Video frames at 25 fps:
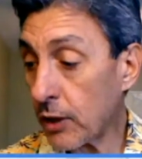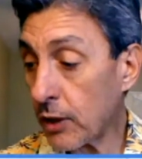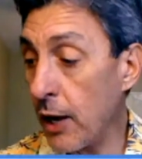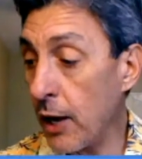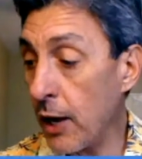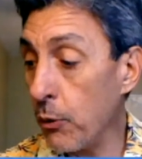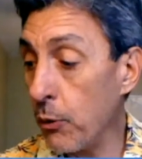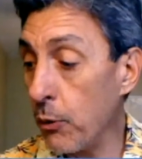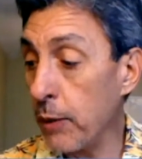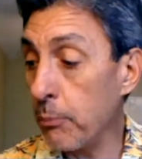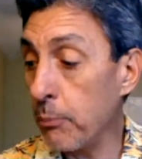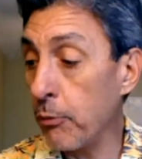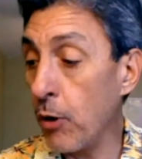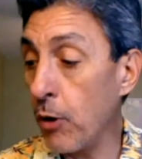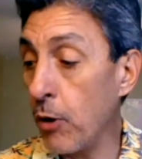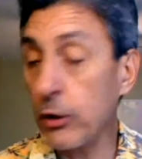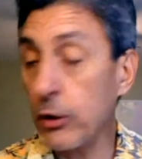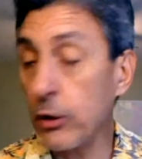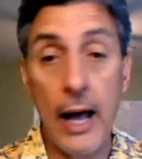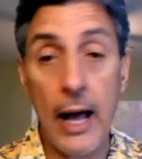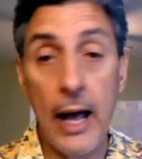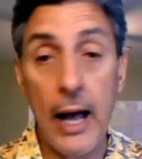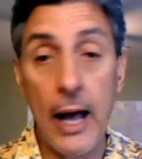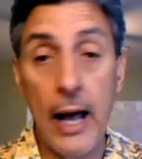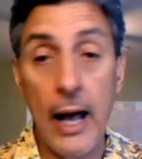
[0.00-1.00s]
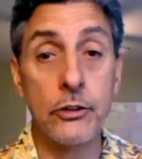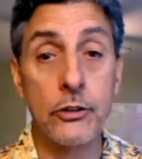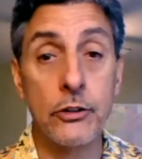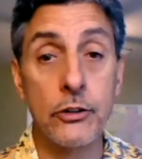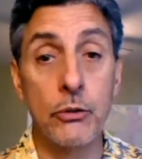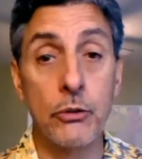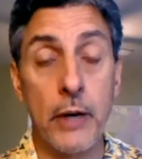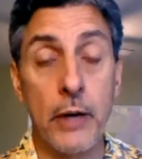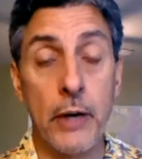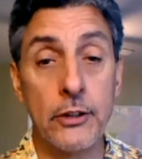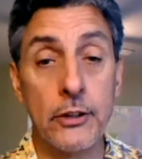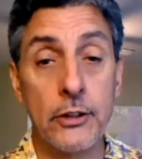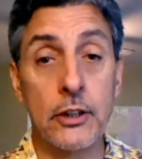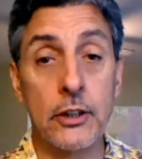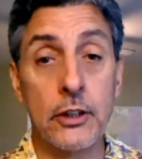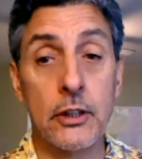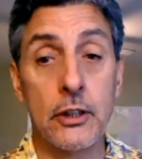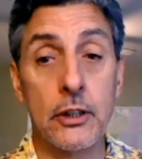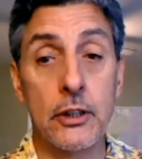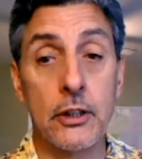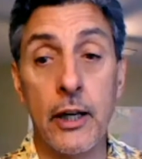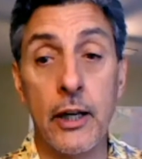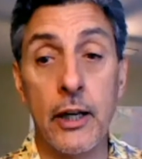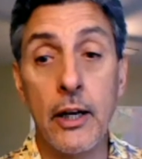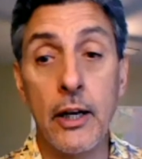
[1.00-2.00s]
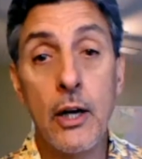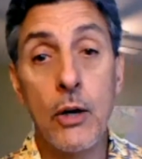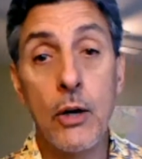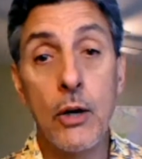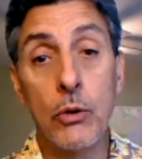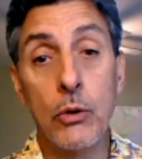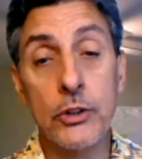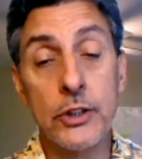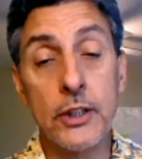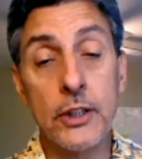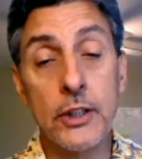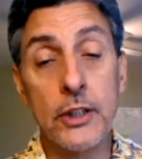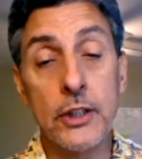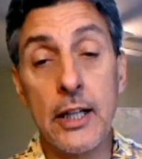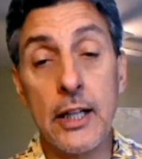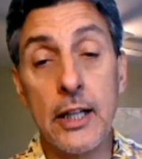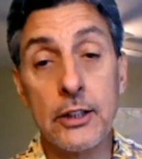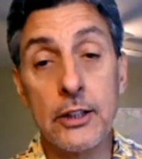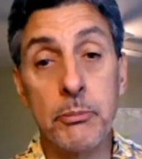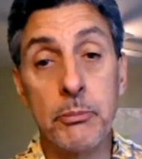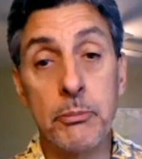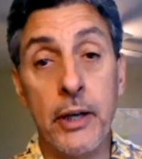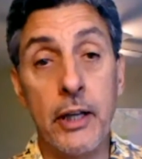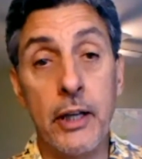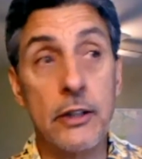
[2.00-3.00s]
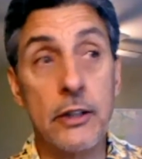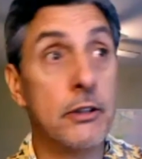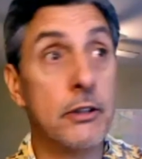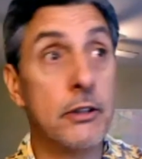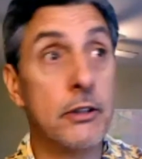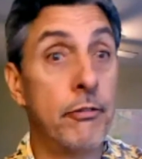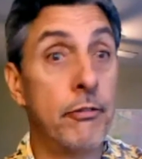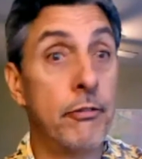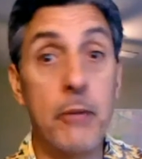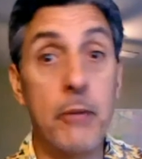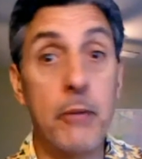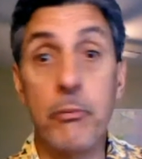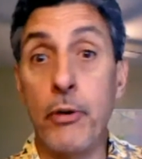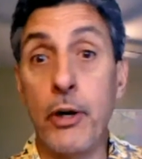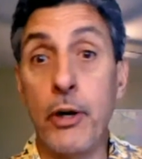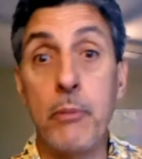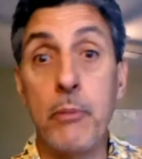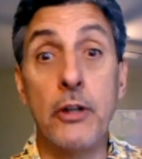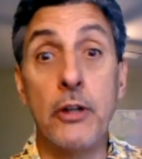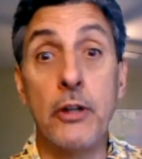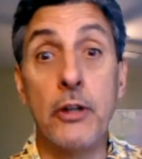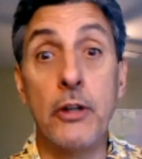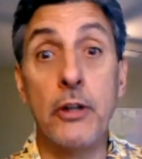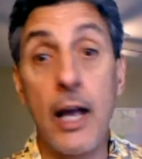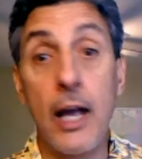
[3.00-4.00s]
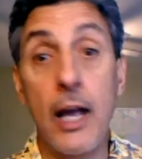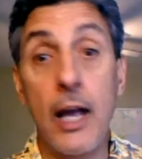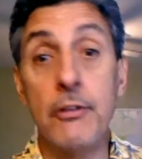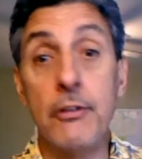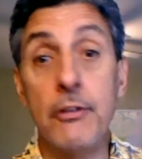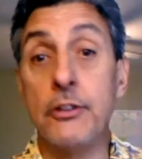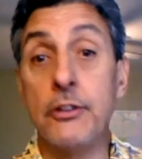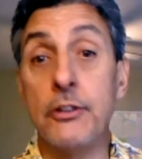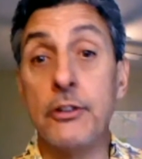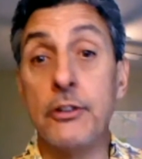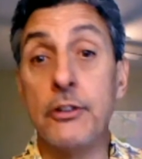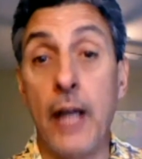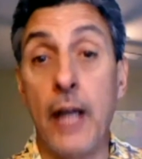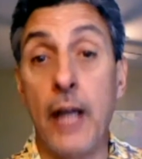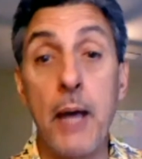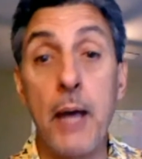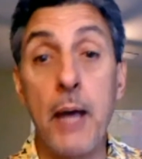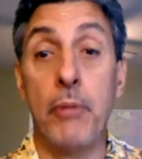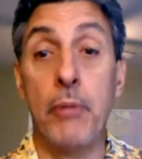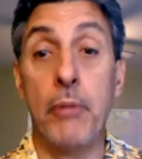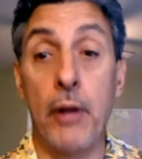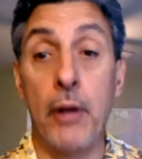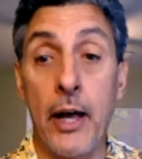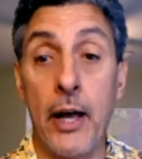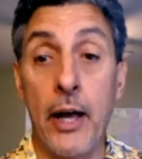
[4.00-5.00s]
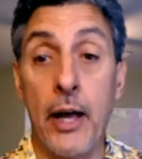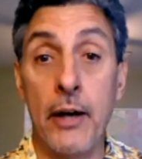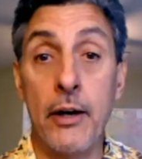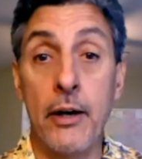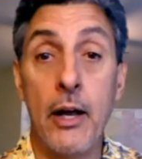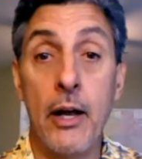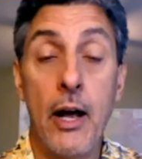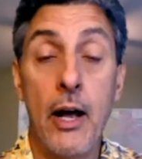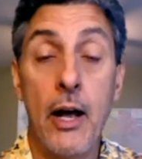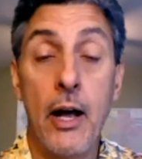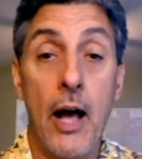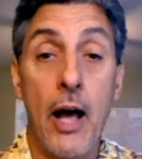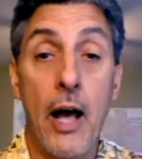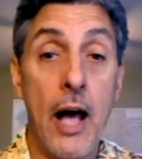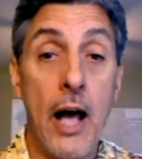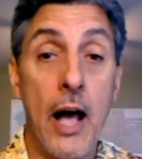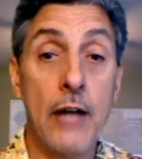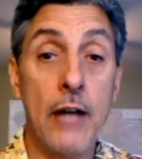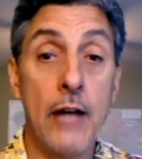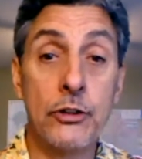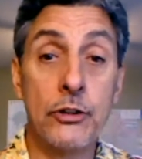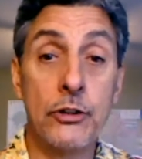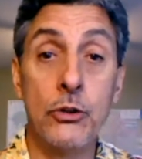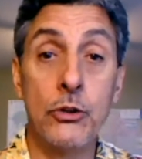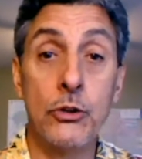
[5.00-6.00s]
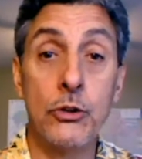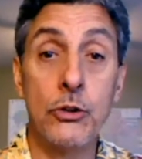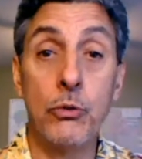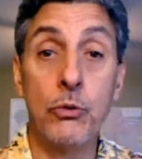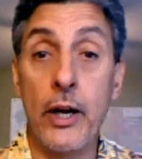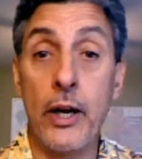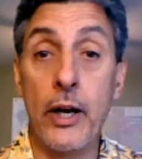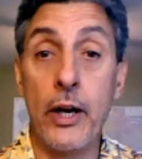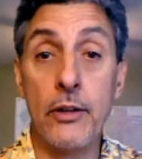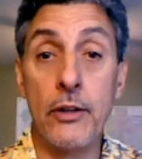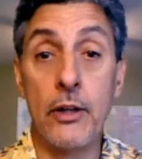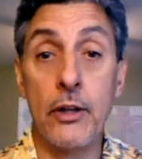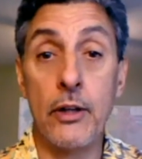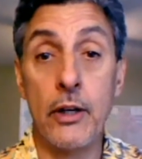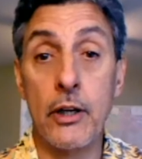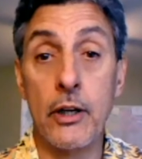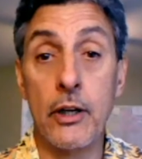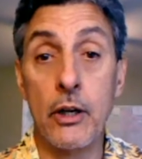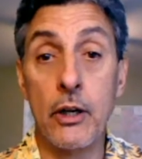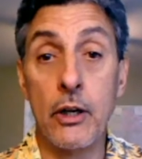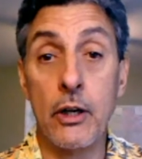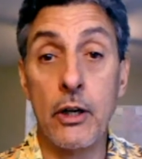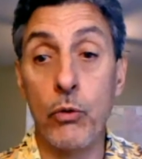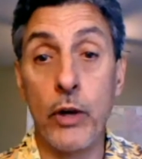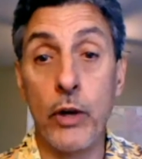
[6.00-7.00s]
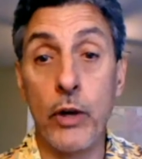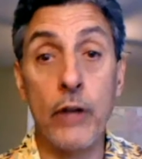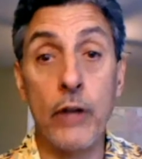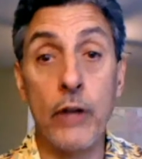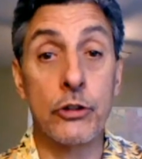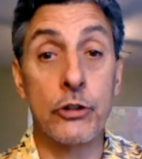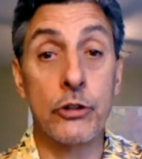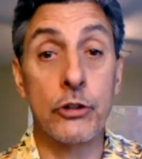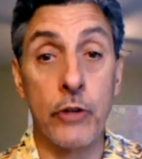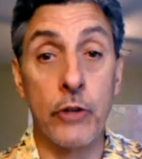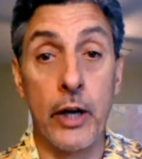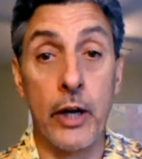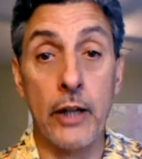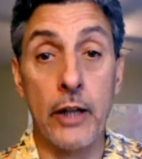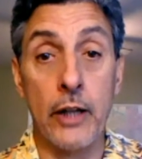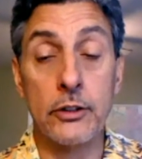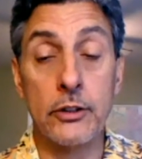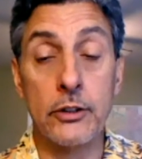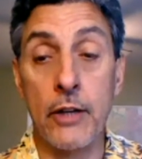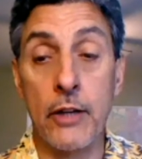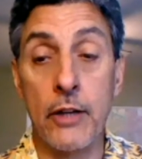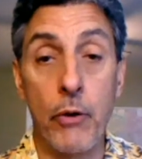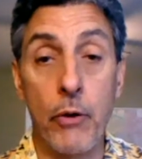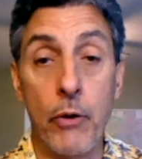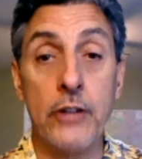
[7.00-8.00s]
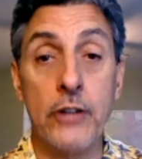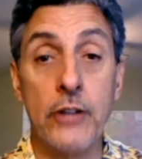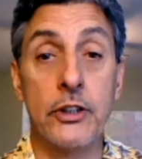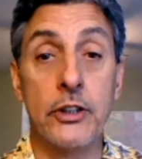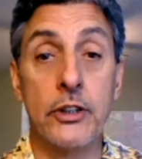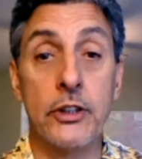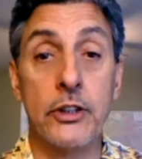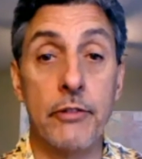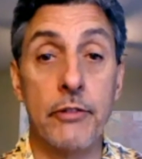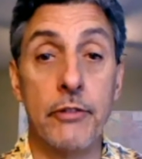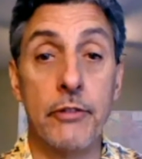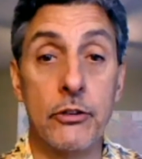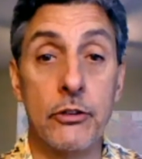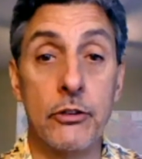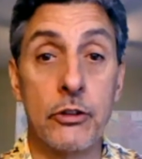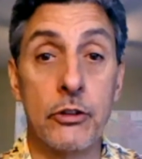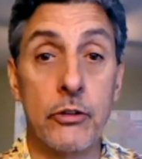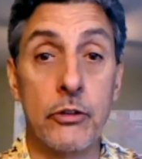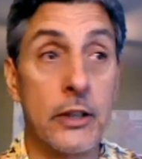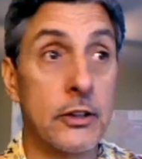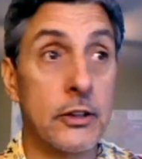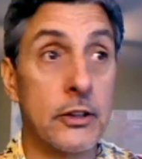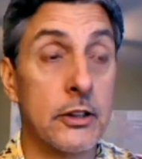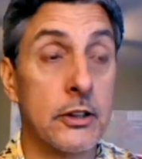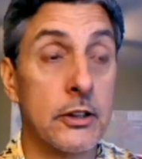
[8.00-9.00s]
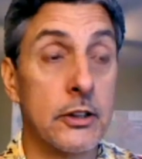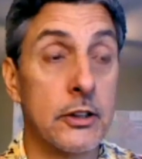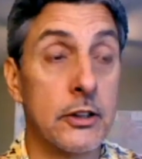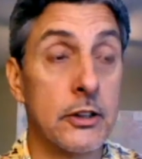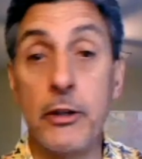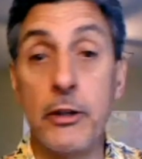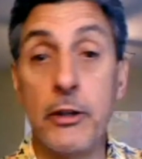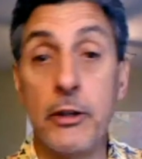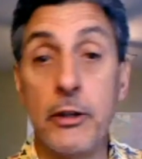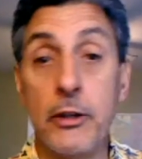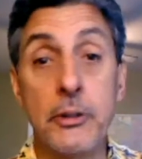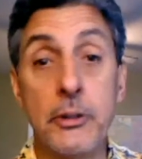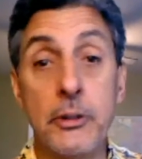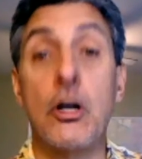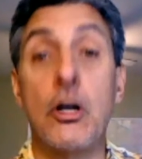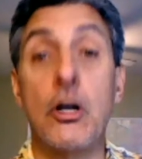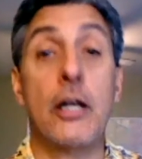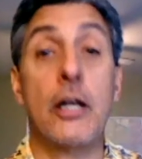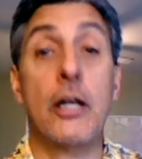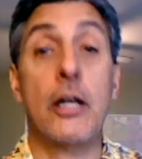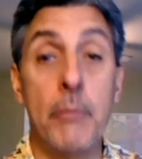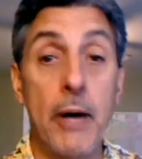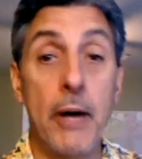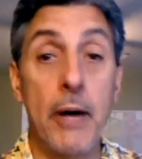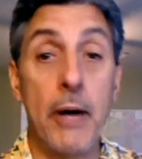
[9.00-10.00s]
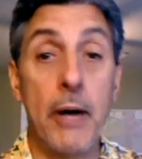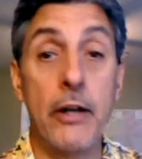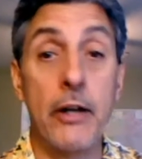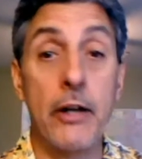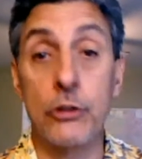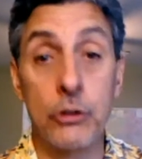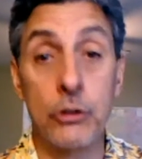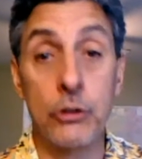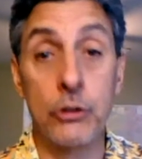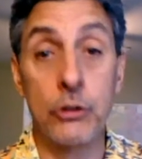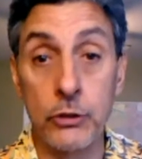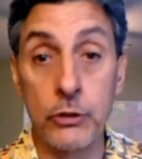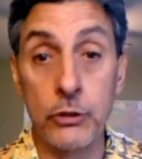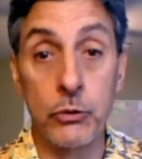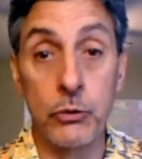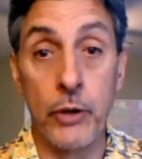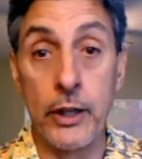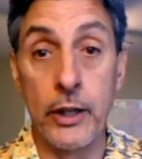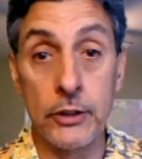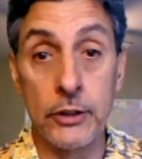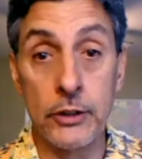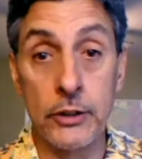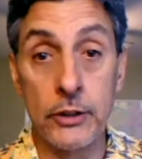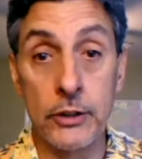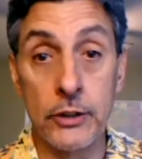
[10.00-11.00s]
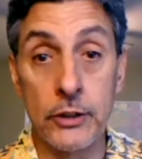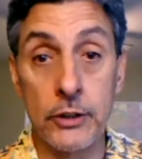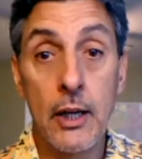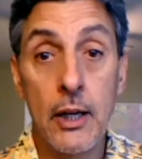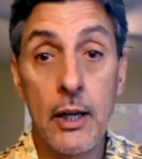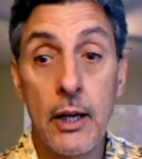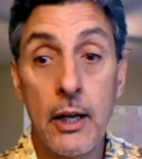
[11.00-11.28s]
And what it broke down to basically was in that speech, the Fed pretty much gave us their game plan as to rate the interest rates and the raising of interest rates, because everybody's been talking about interest rates raising,